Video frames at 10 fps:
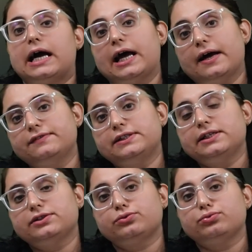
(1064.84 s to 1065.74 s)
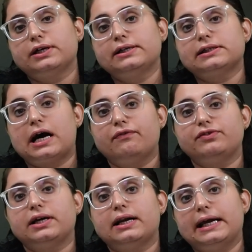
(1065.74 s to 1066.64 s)
I have seen students
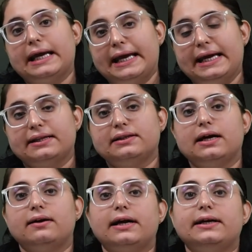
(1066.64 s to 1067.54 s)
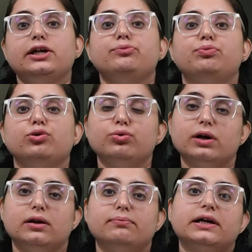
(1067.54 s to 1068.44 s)
after A, they are writing
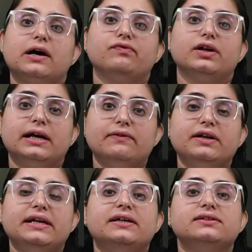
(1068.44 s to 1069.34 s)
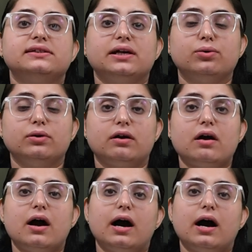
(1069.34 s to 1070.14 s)
plural, but after A, we need a singular.